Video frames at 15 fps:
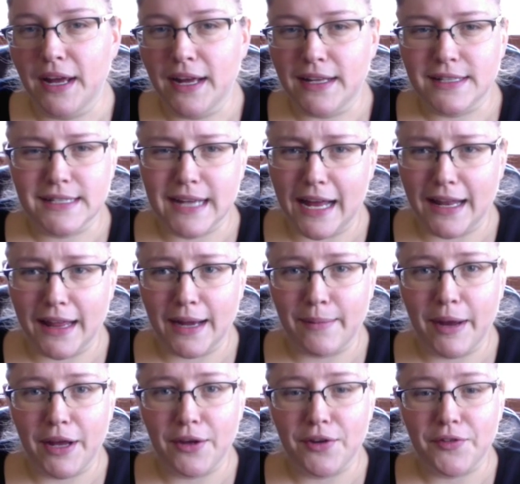It's kind of like my
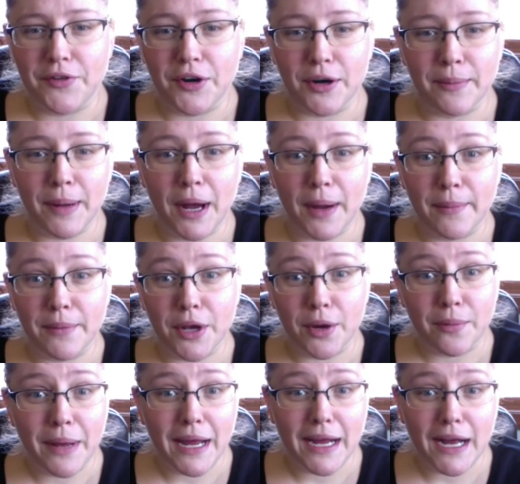uniform. No
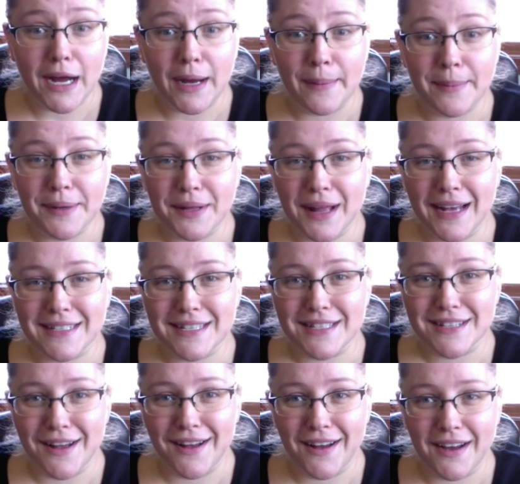makeup, glasses
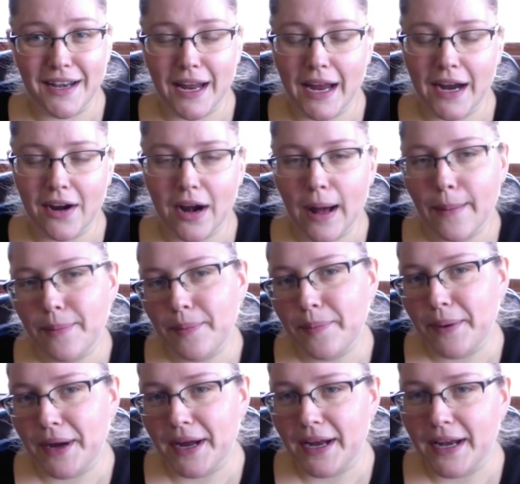on, hair up,
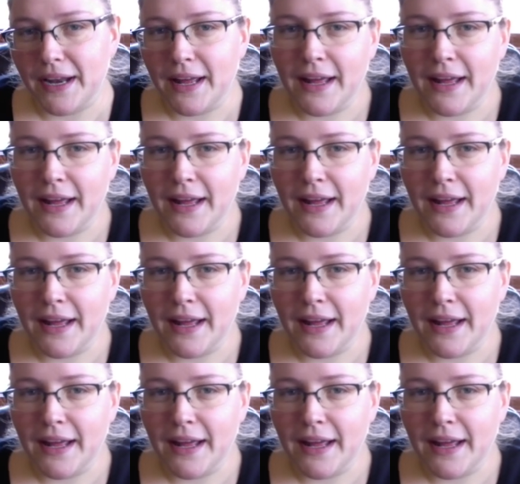but